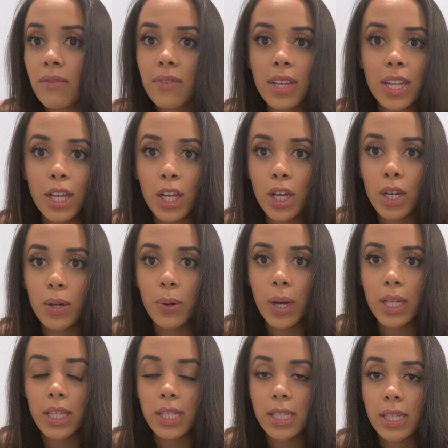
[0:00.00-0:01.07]
video
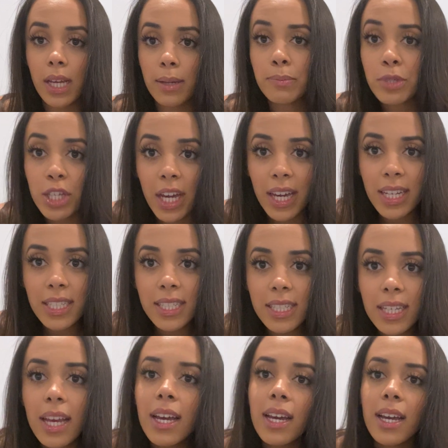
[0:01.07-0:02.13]
on the subject.